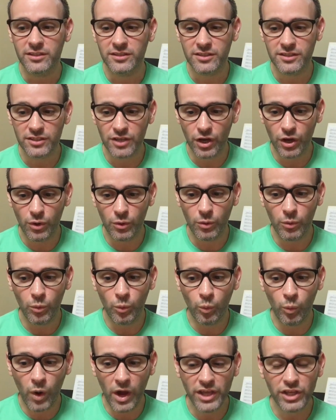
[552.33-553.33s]
So
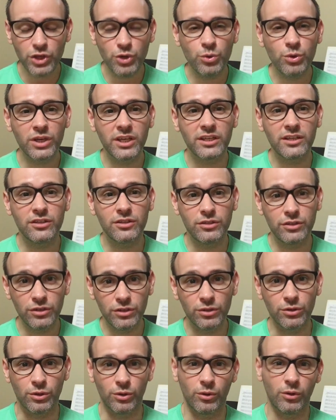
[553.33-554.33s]
what you can
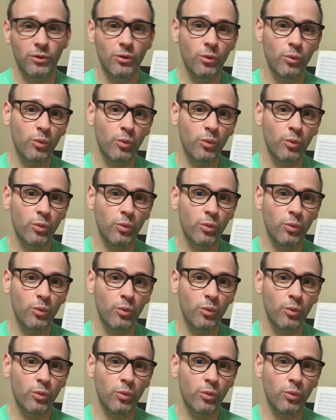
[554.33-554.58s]
do